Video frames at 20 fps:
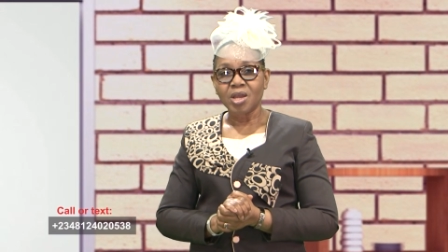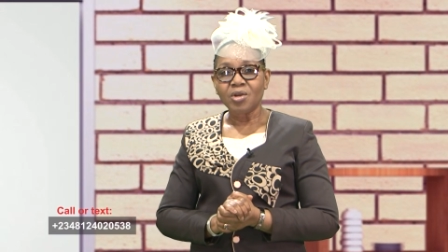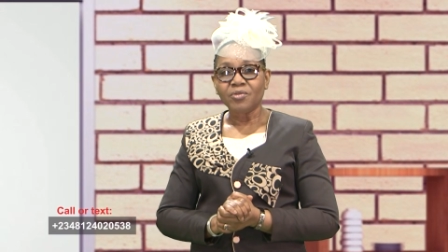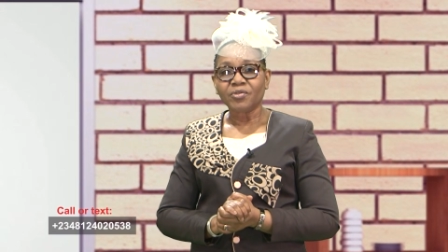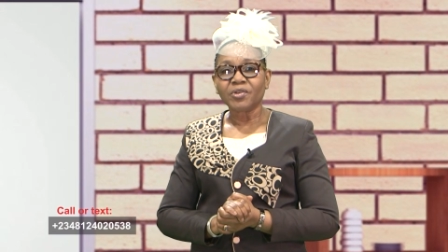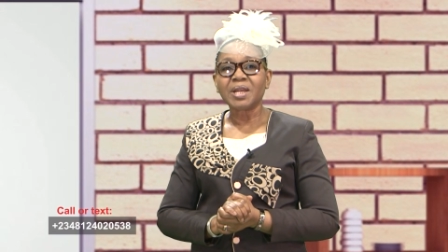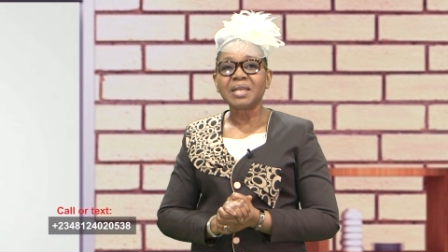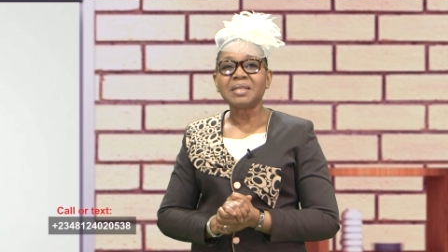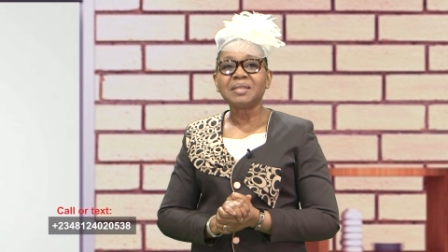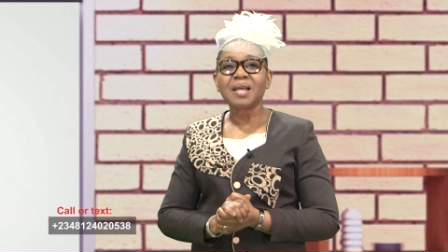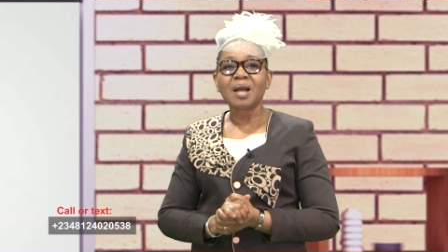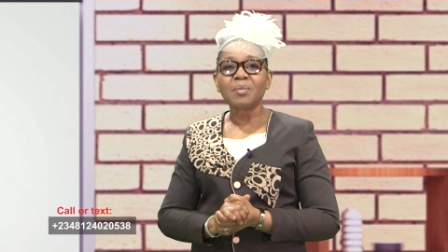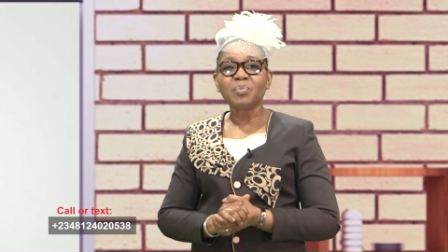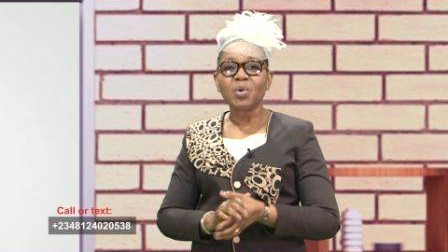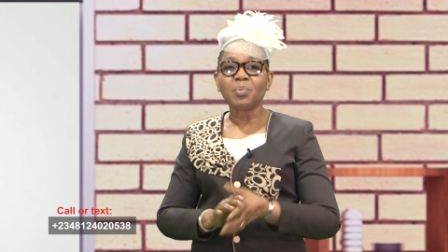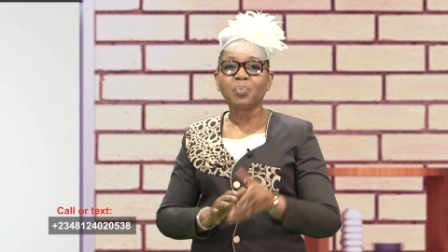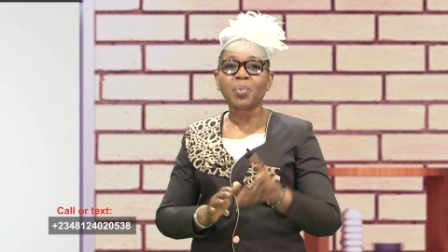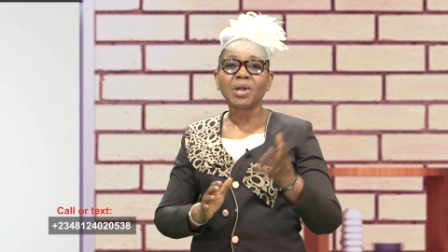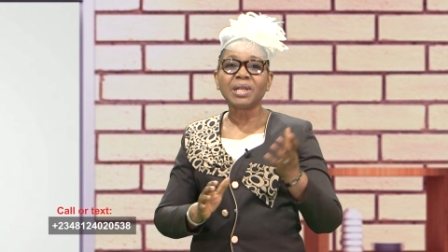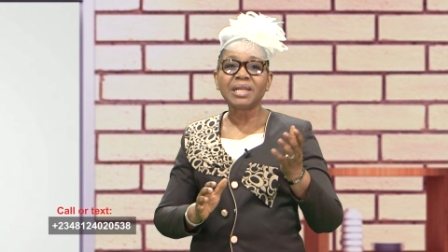For
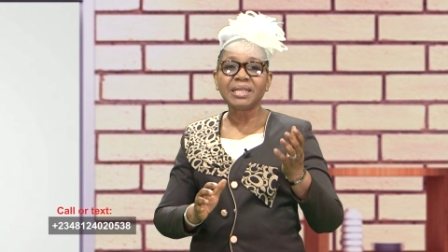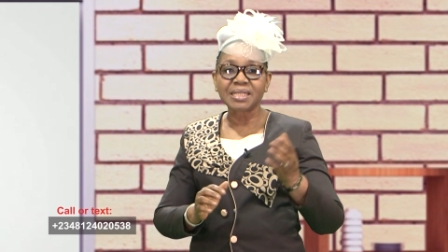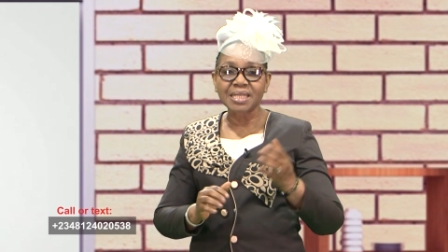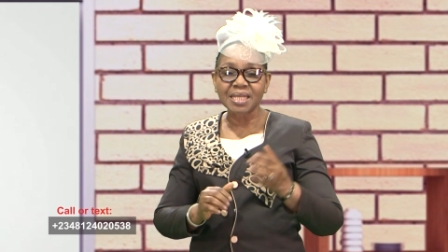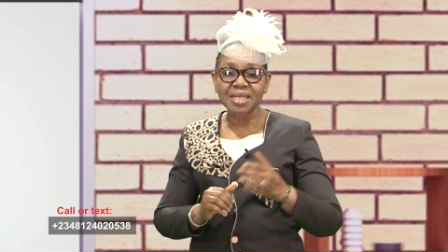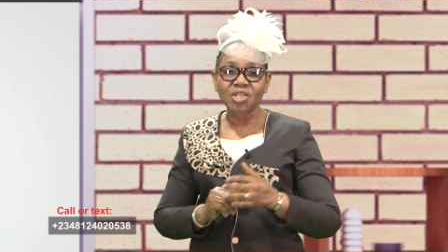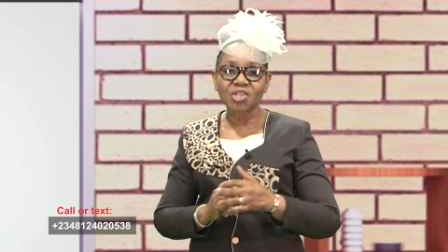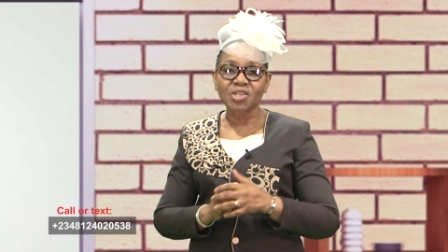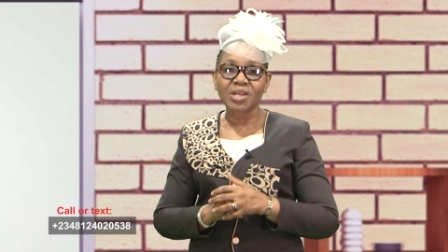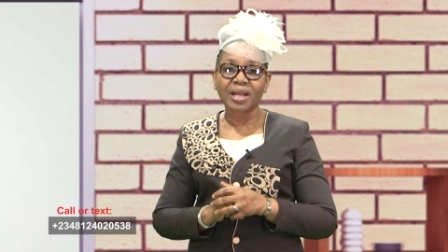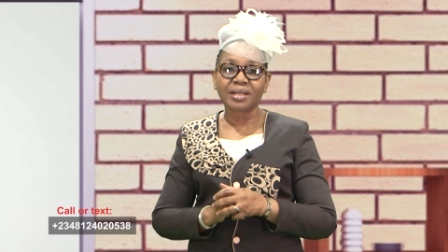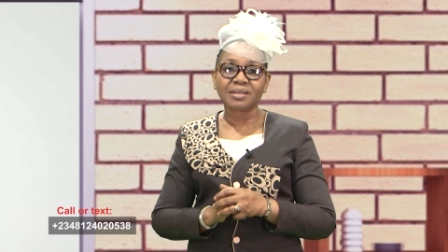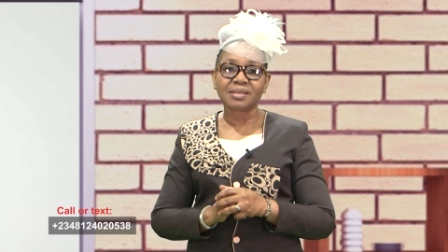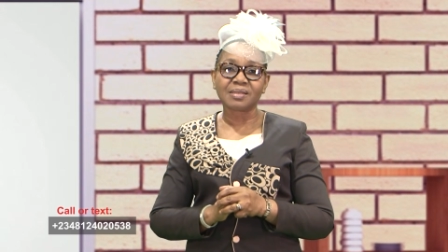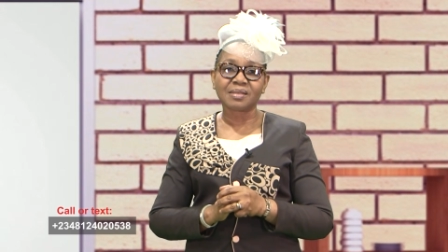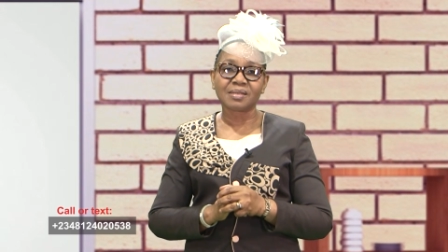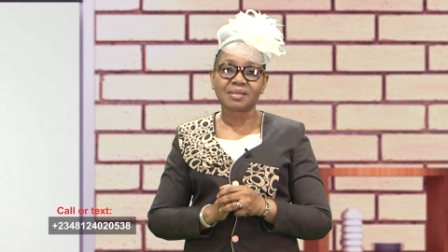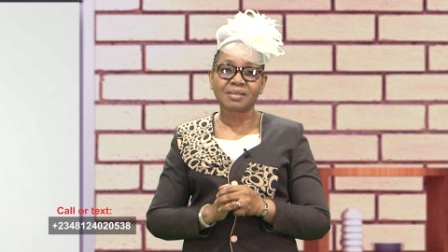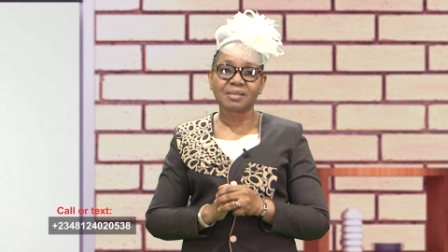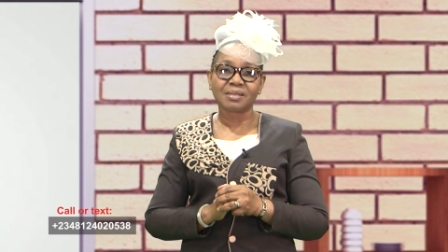example,
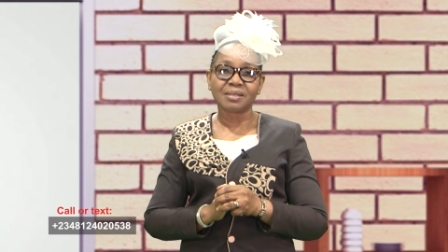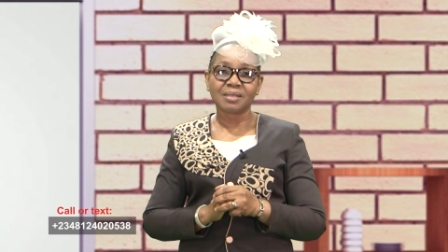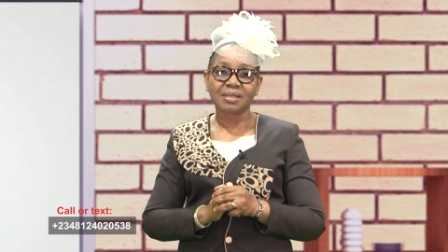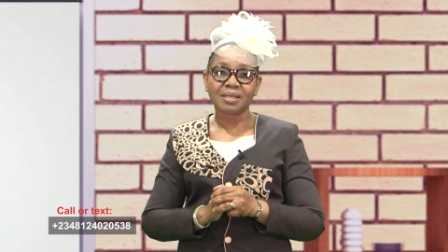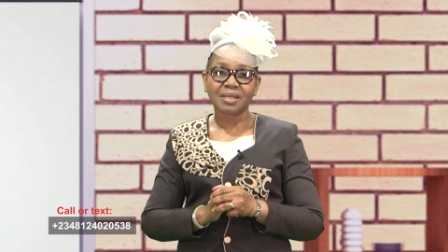politicians,